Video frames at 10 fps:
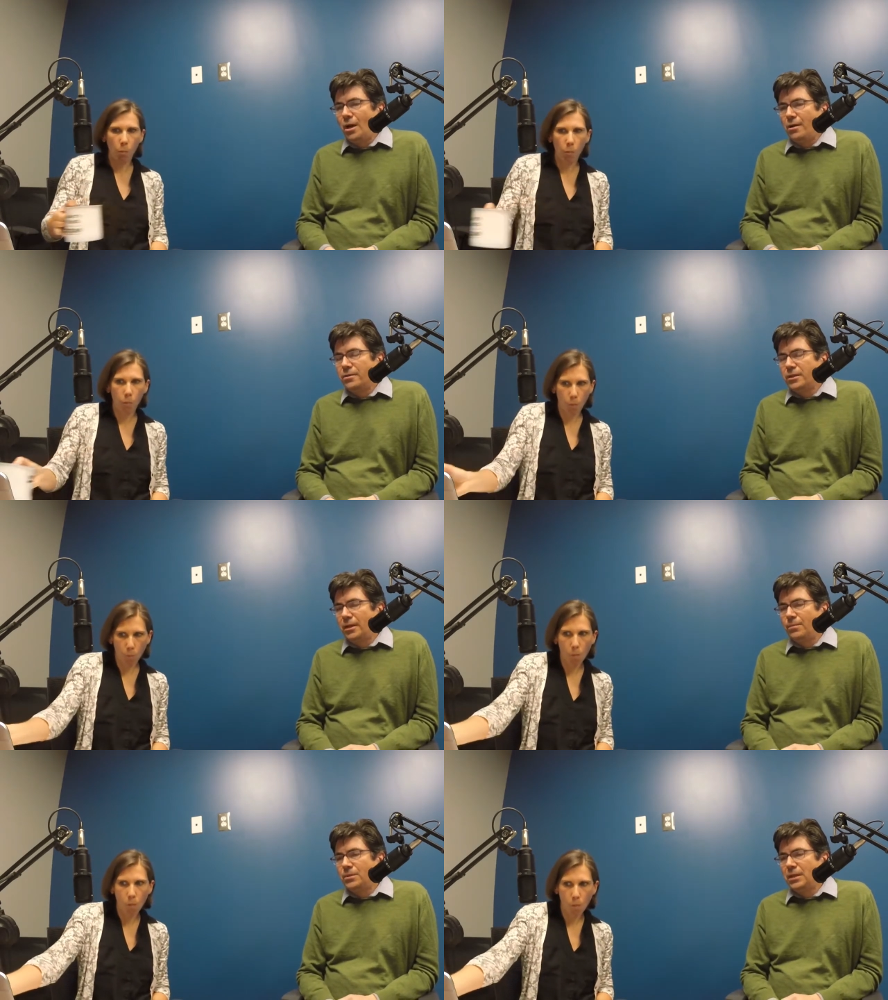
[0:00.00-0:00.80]

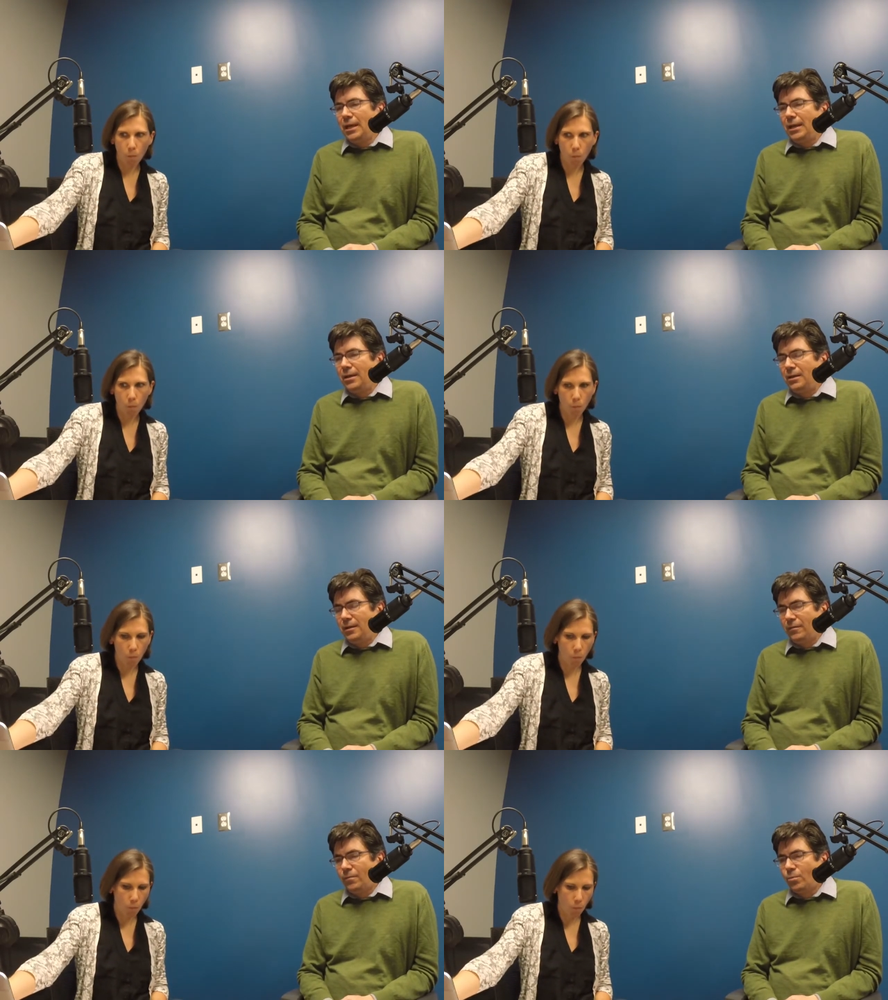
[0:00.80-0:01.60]
Speaker 1: concept and
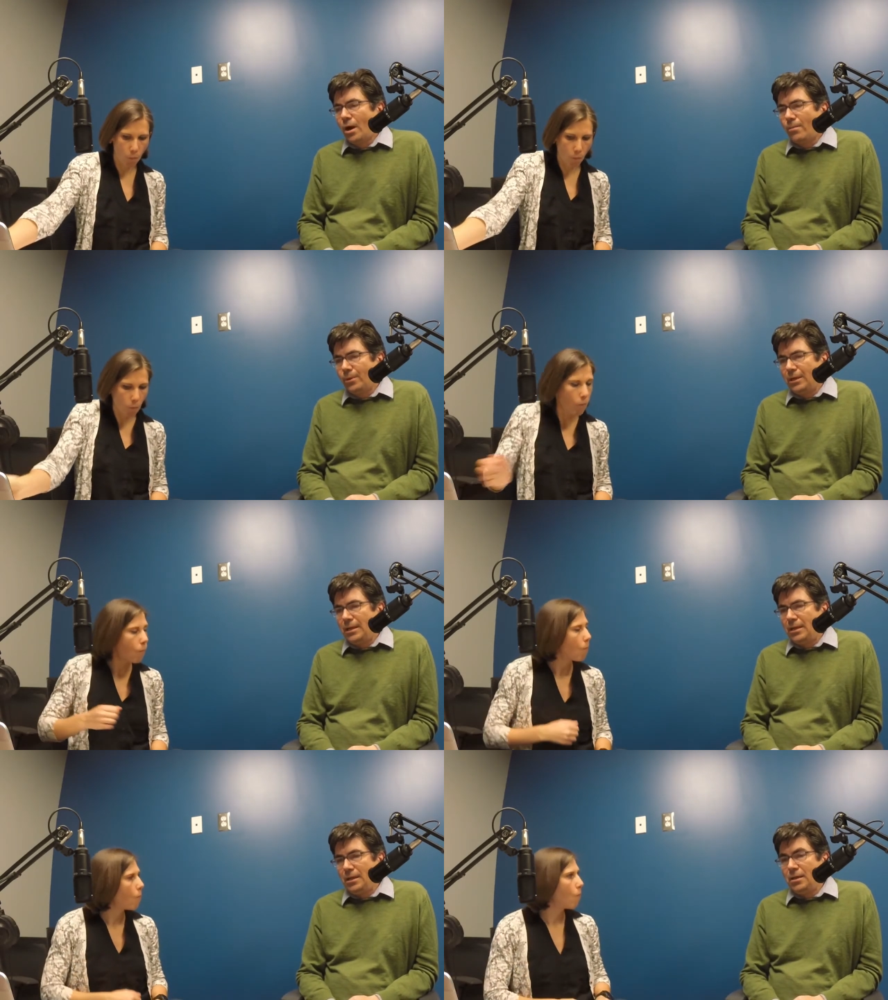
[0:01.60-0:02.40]
if
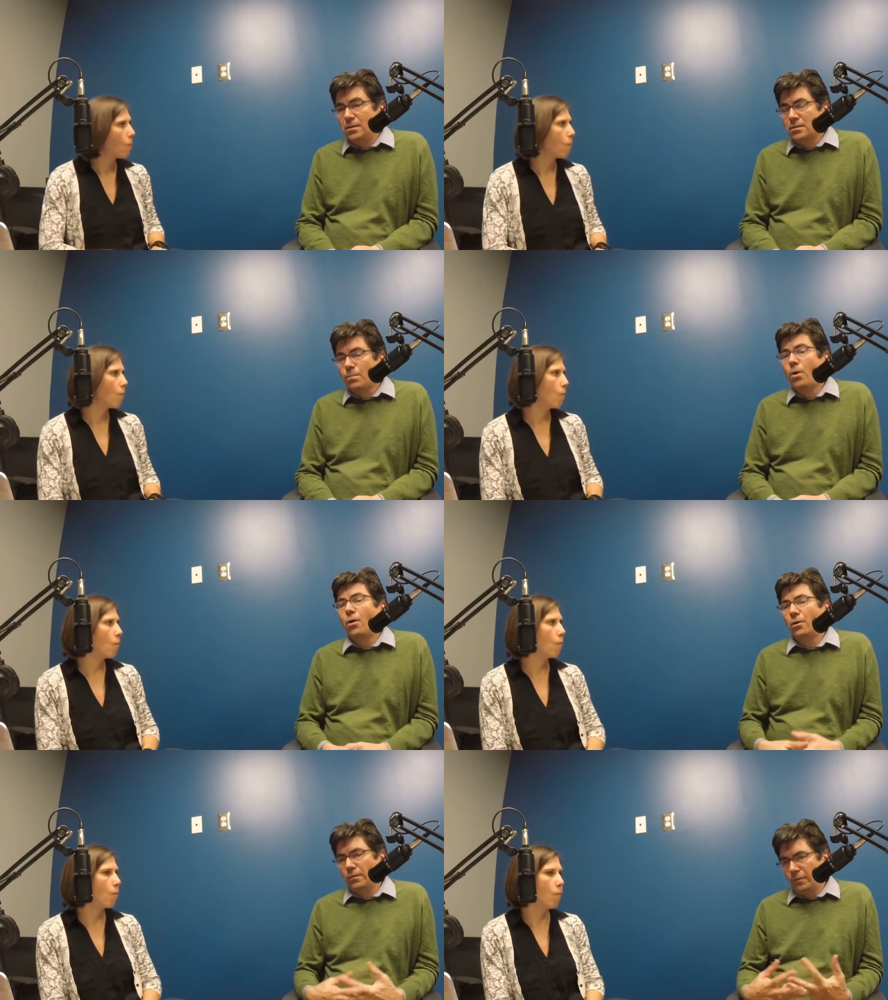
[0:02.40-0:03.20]
property is
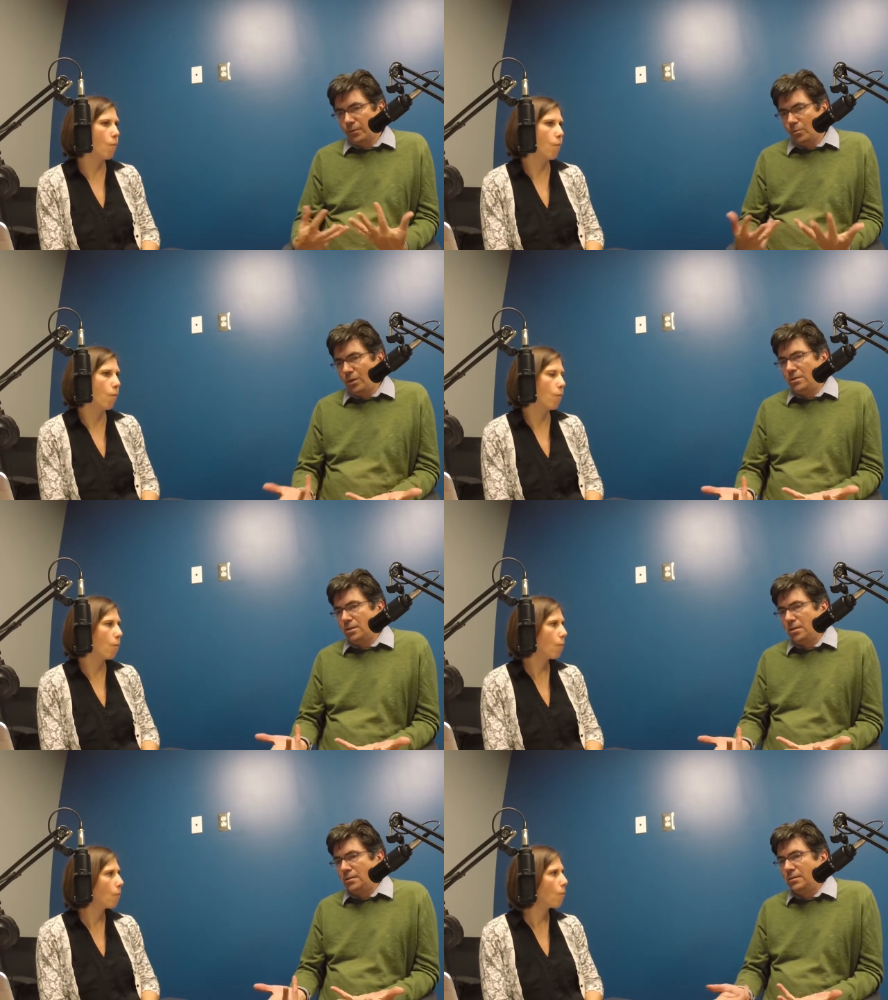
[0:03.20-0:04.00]
part of the
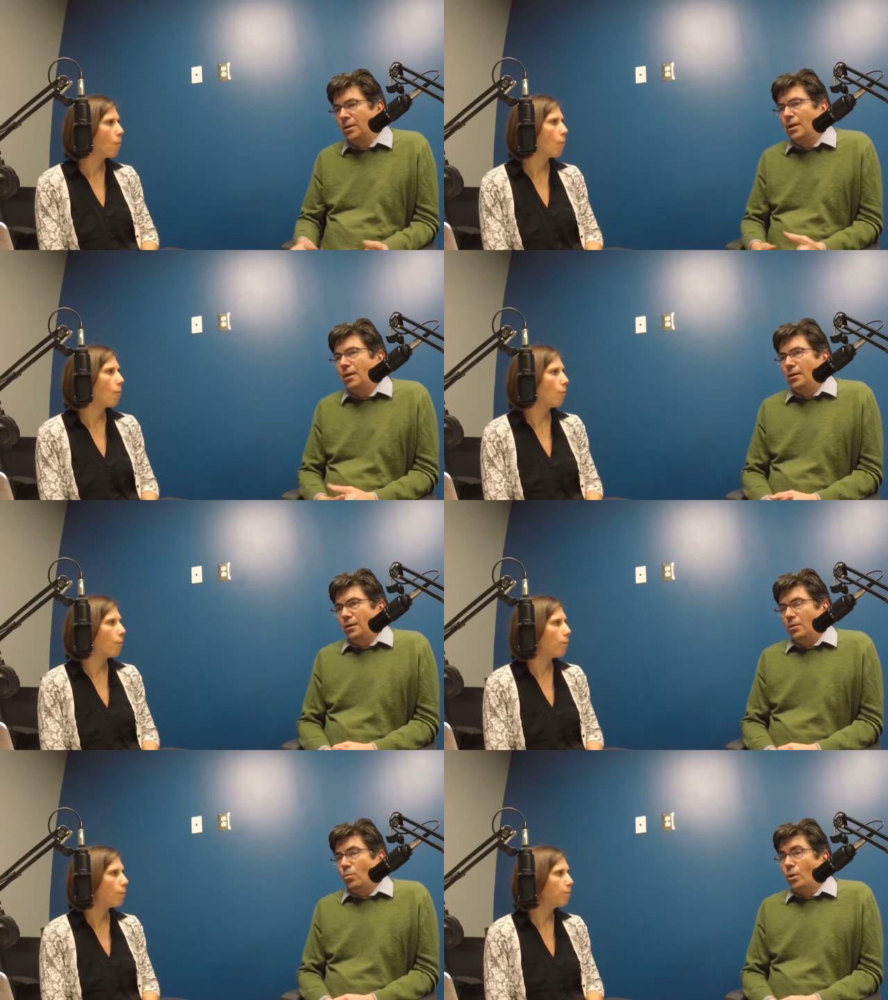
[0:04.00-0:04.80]
reason
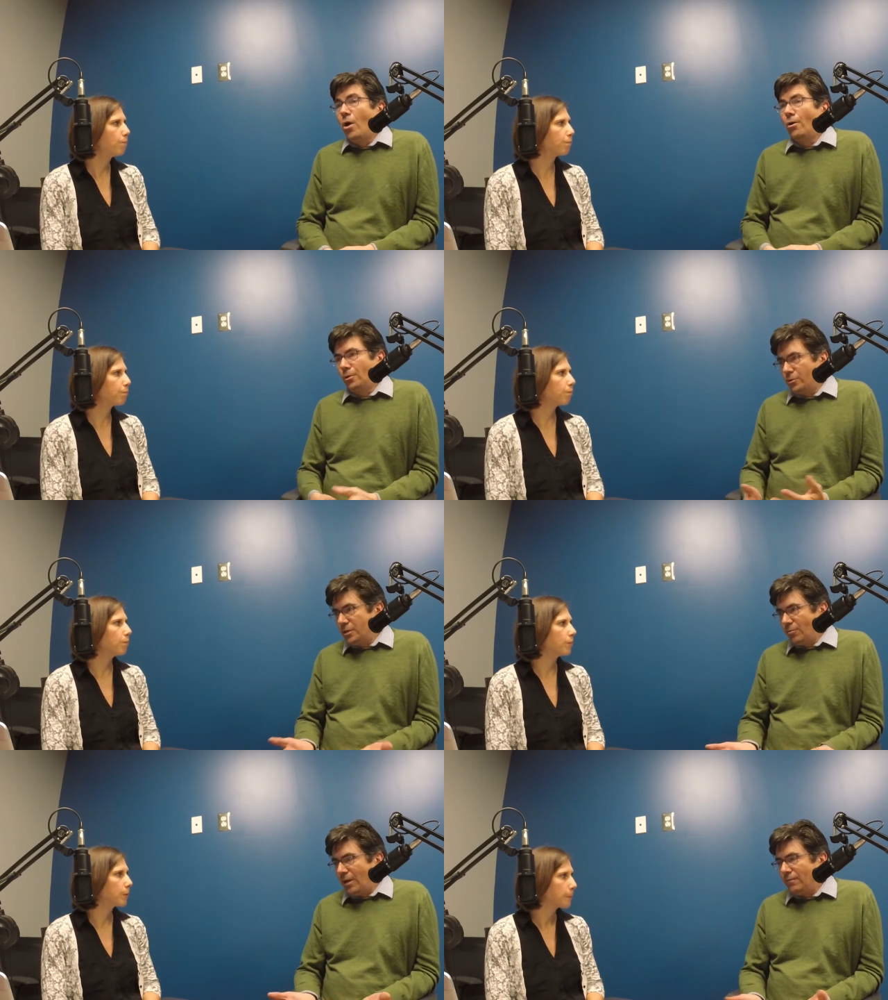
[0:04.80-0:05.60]
we are losing
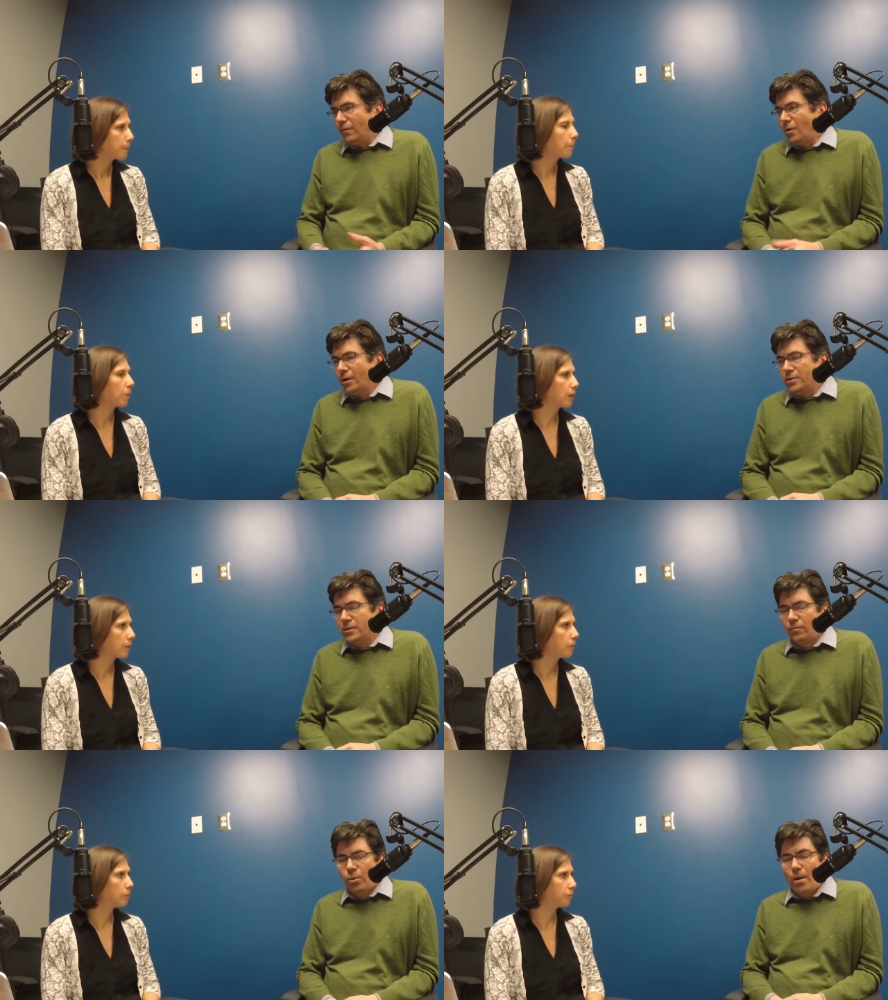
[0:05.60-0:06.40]
rainforests,
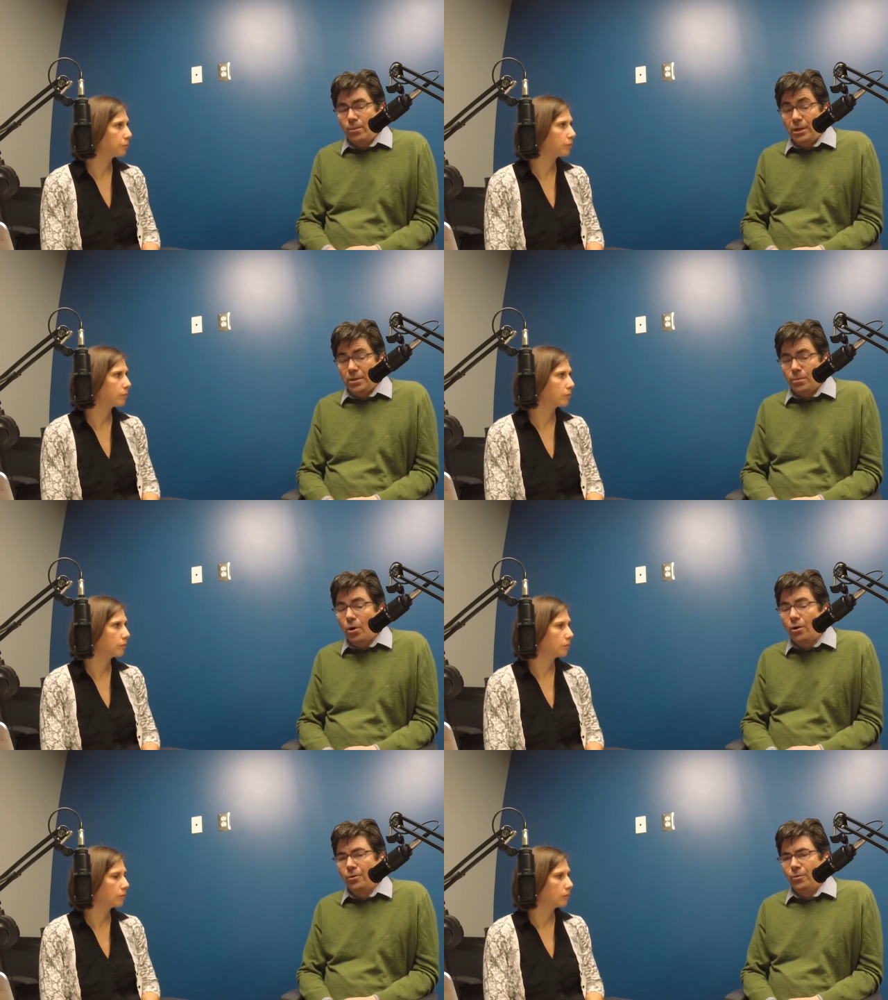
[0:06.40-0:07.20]
if property is
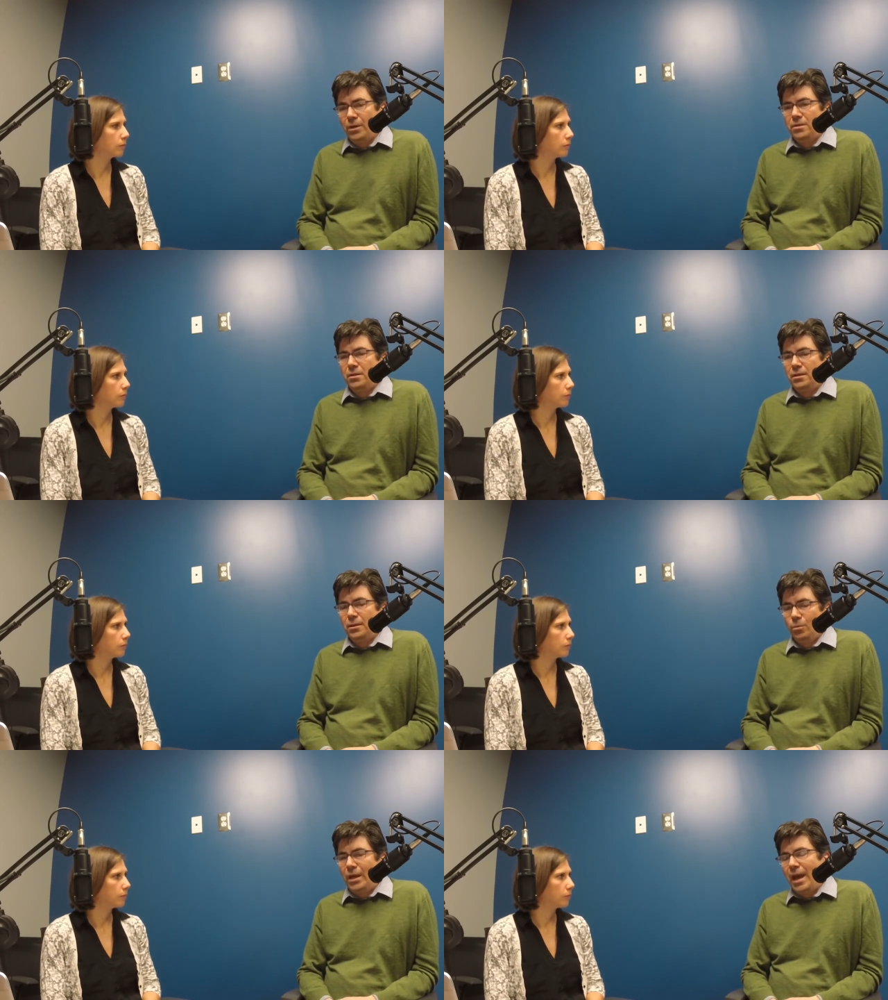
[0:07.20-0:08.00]
part of the reason
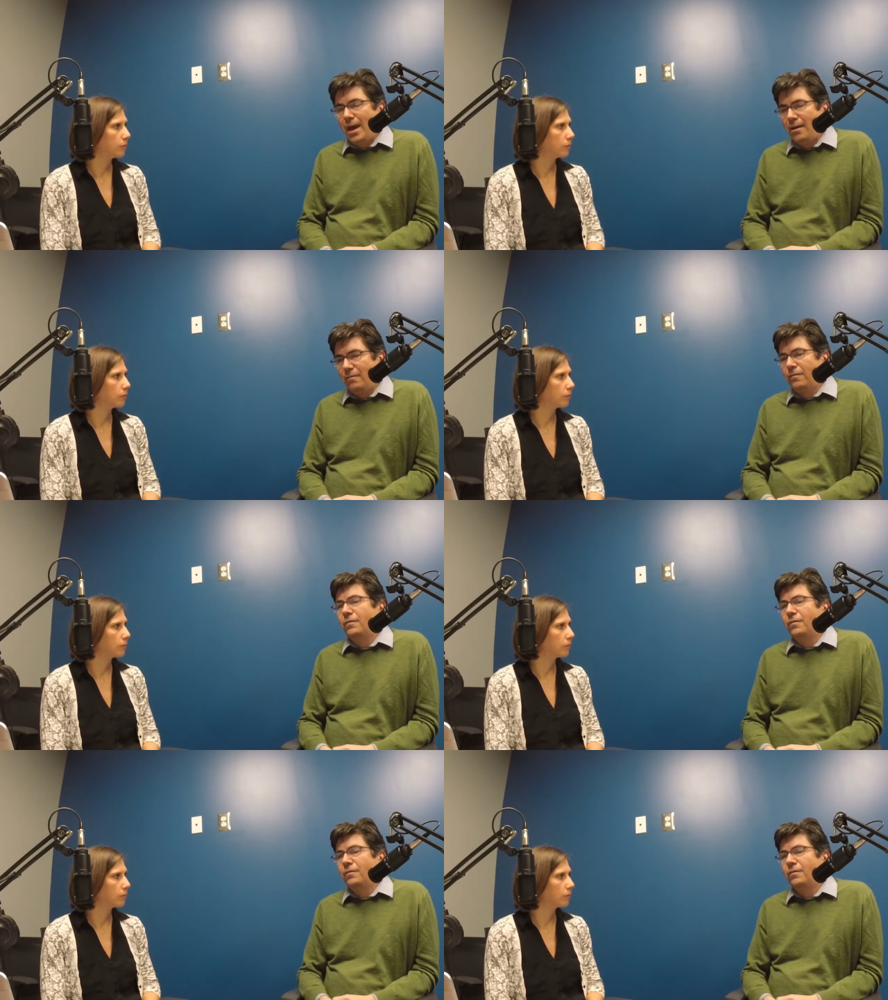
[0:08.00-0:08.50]
that we have